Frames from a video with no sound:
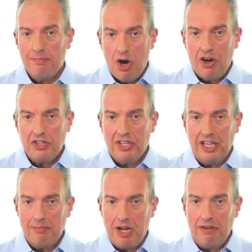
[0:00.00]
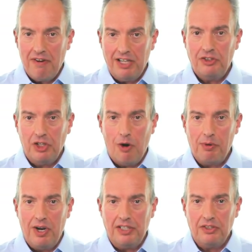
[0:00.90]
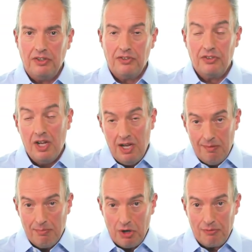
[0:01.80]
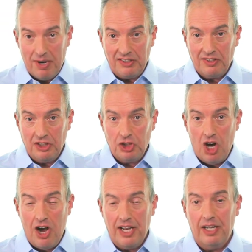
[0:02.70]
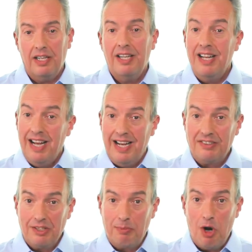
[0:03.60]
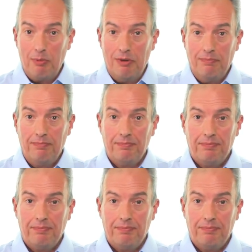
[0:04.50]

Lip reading: the marketing and manufacturing operations, both based in China, as the problem.